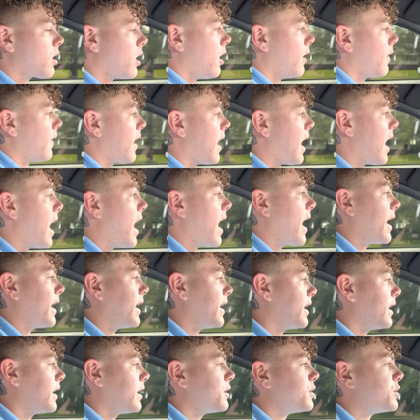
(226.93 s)
On the high
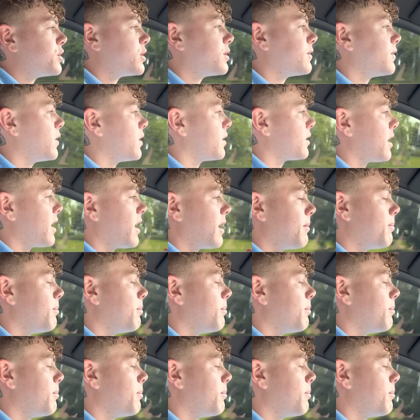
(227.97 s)
end, it just feels like it